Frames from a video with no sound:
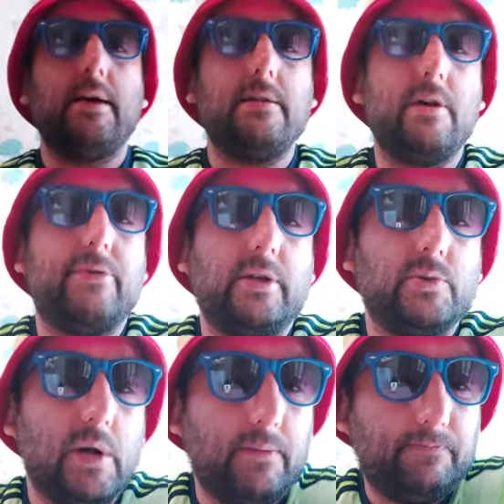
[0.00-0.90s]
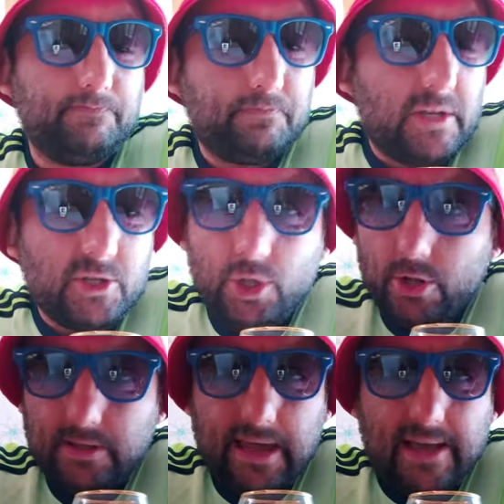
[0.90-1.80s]
Another thing as well, it's
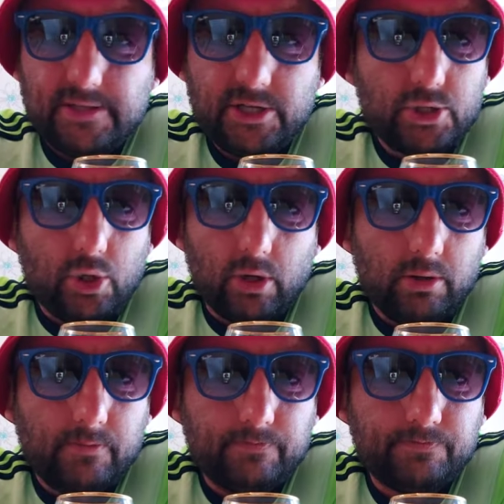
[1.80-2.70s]
not gassy at all.